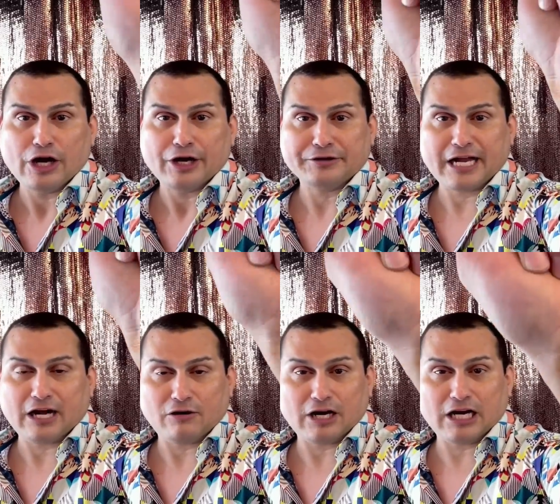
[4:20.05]

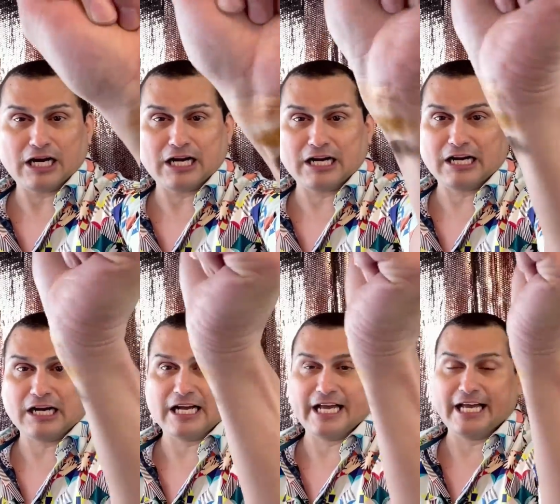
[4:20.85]
Now,
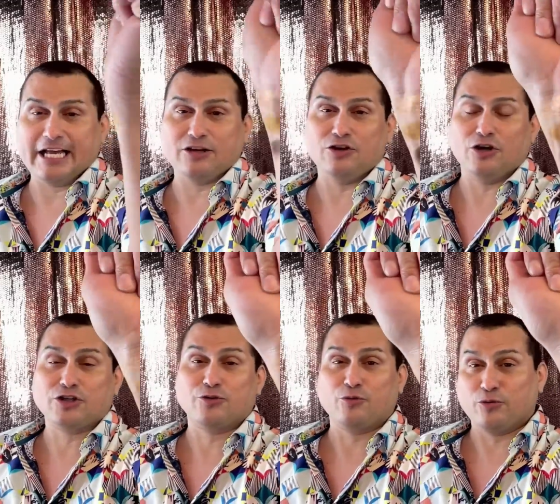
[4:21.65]
it
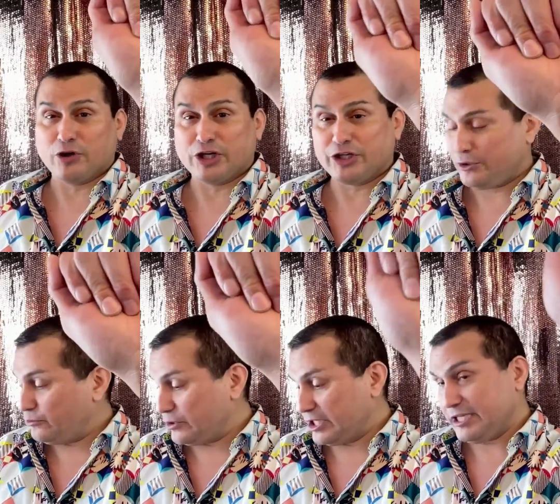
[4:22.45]
looks really,
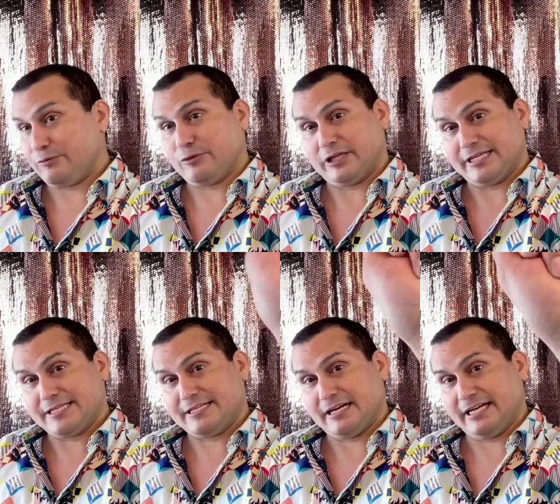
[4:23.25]
really, really
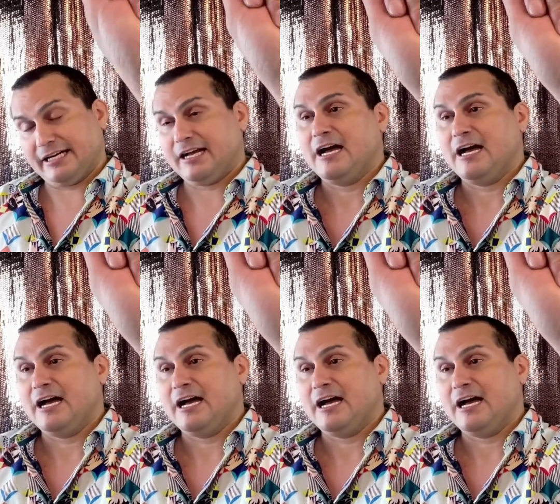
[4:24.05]
stunning.